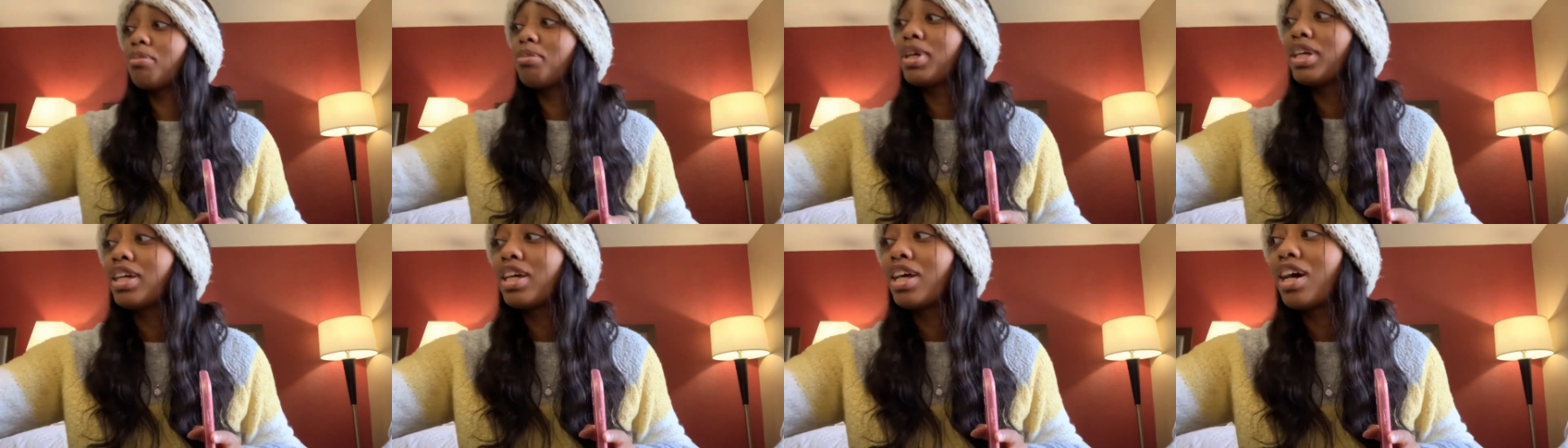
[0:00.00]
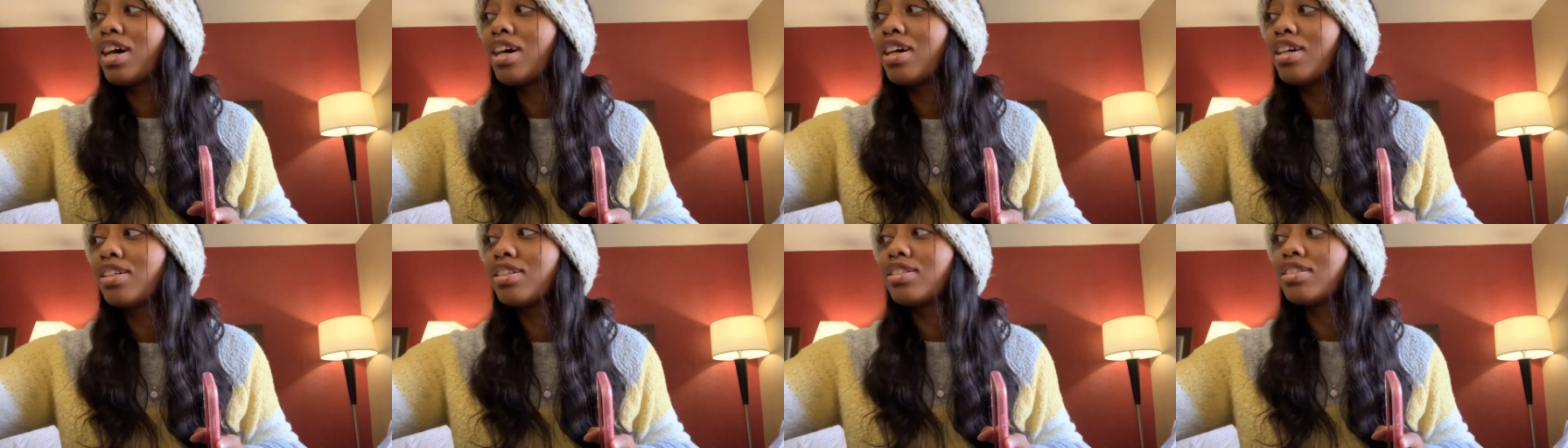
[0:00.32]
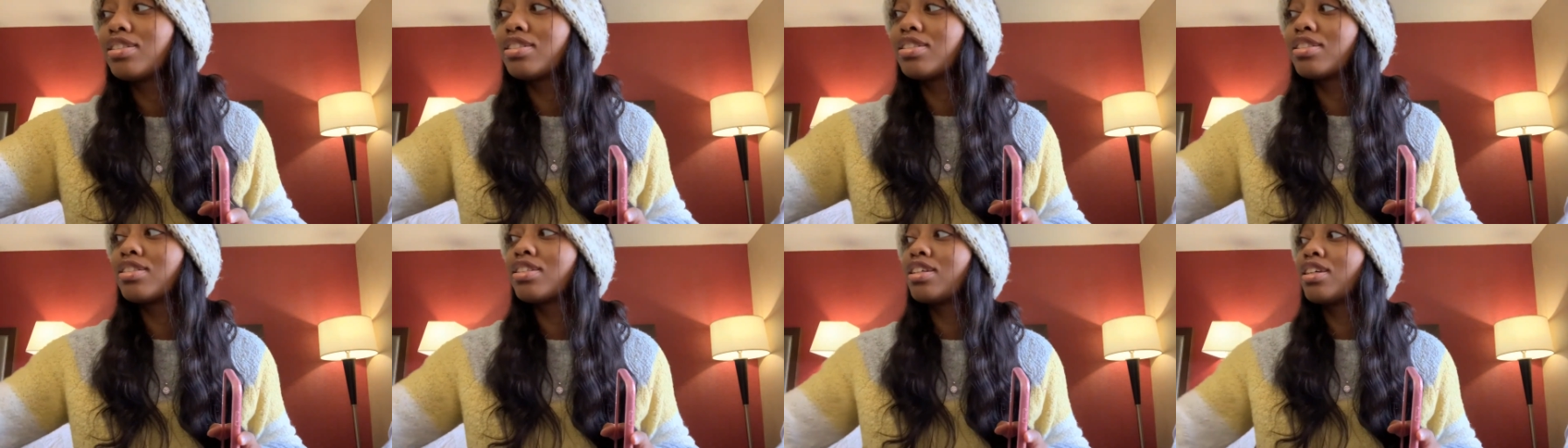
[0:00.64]
and guys,
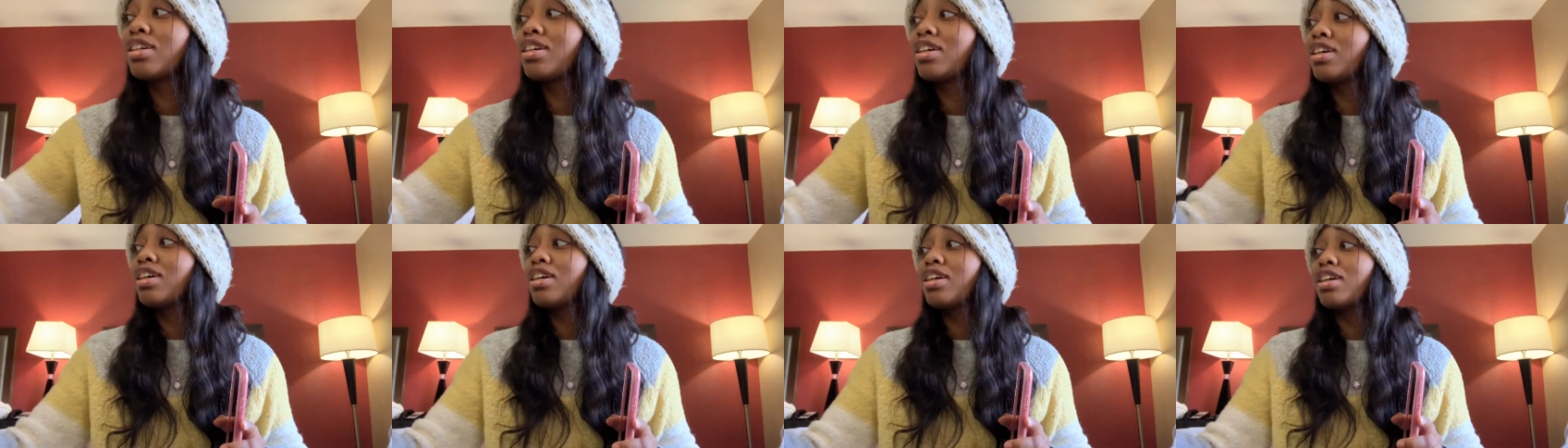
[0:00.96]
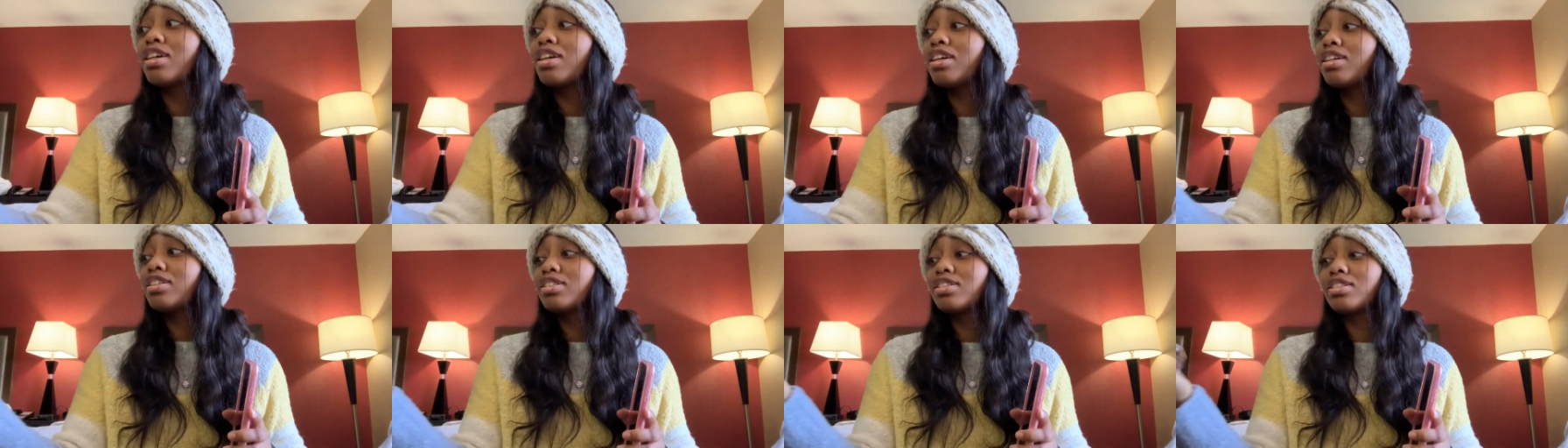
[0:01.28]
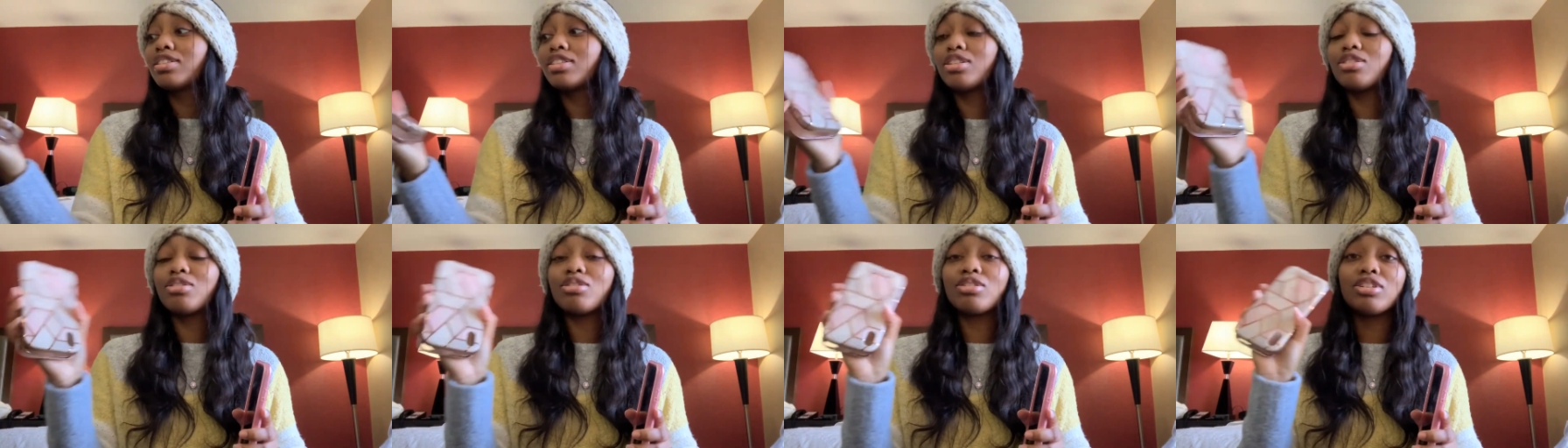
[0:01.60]
it's
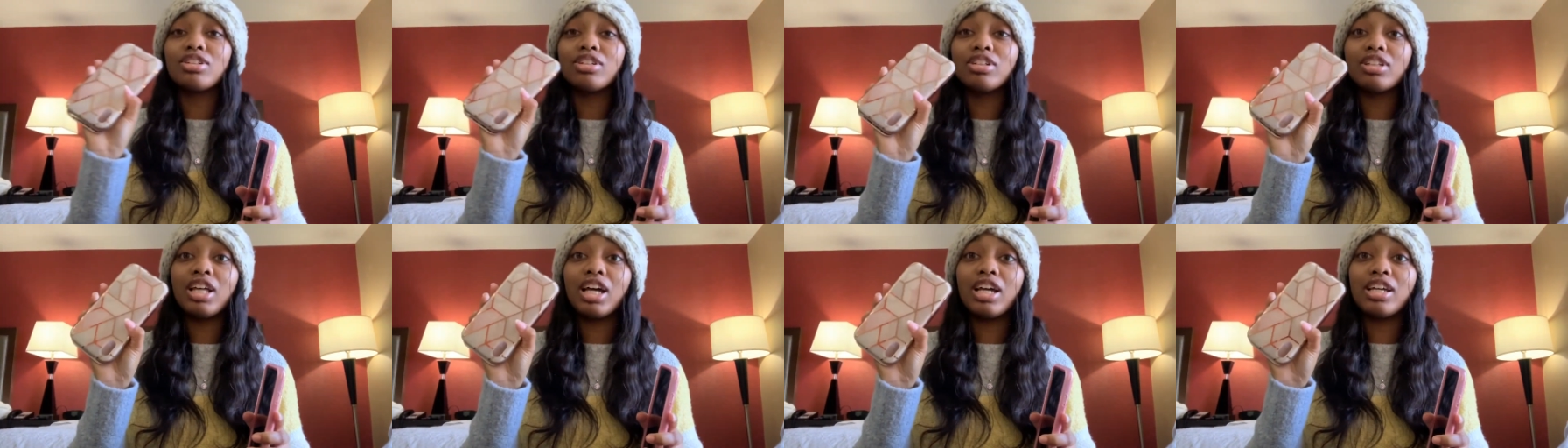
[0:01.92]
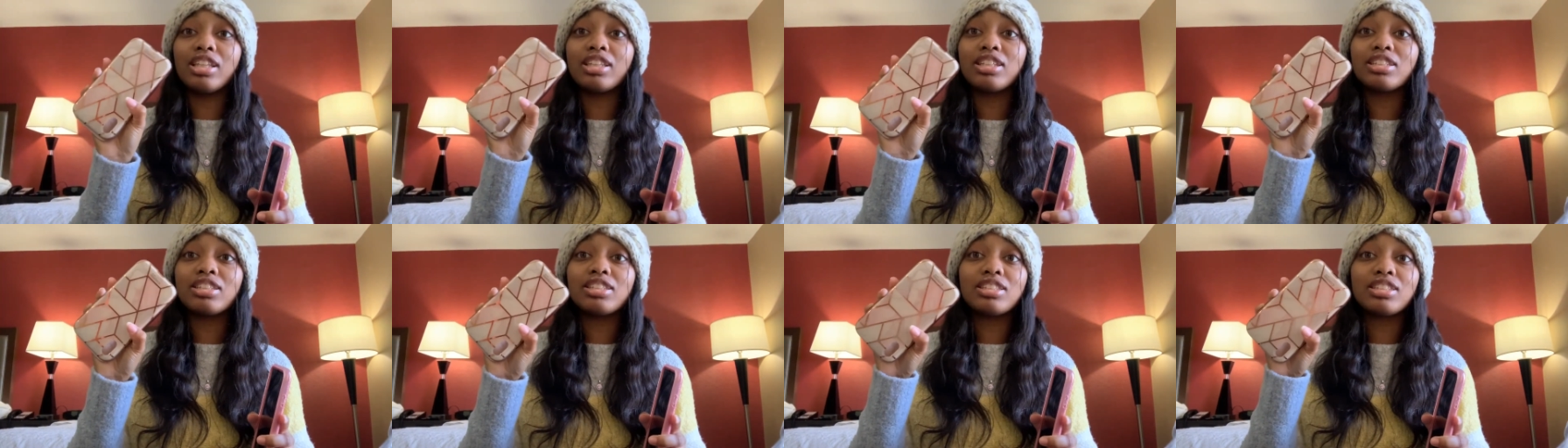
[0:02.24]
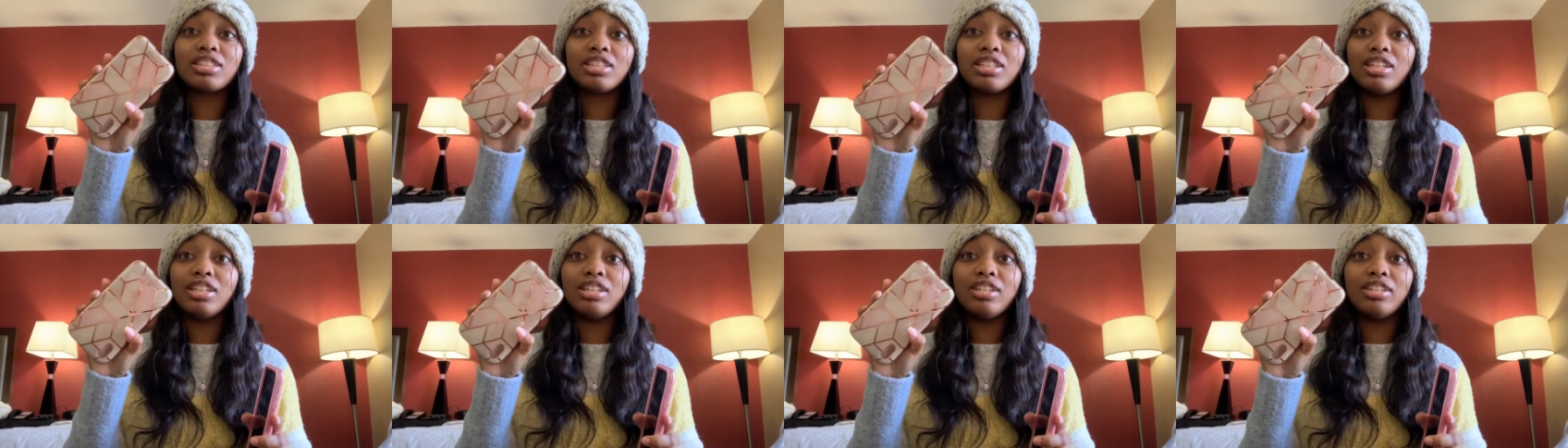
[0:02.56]
still good. Like, this is
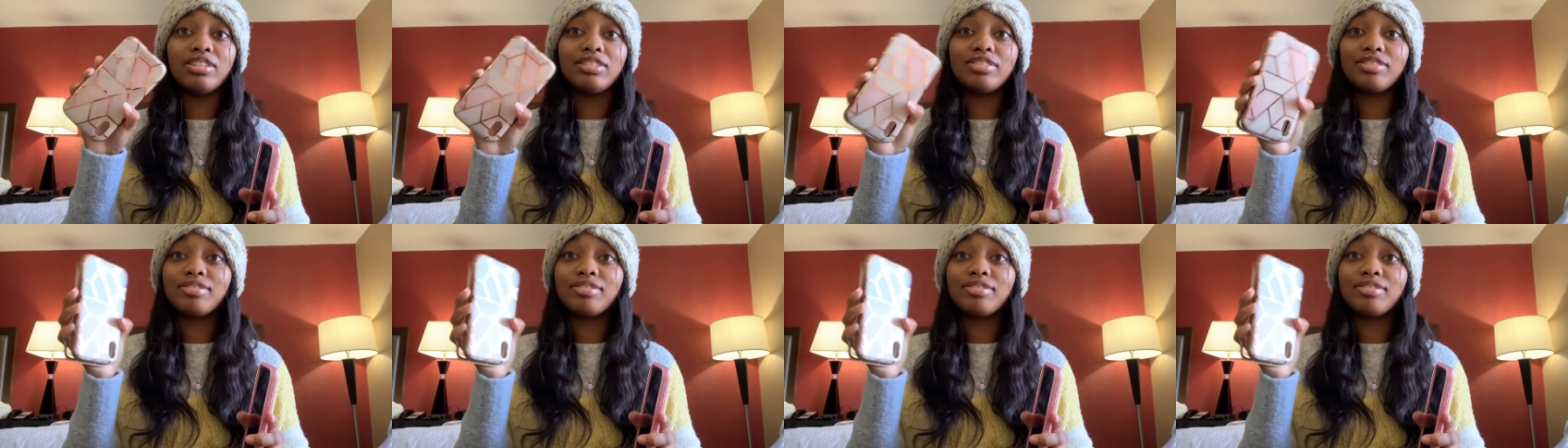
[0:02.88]
it.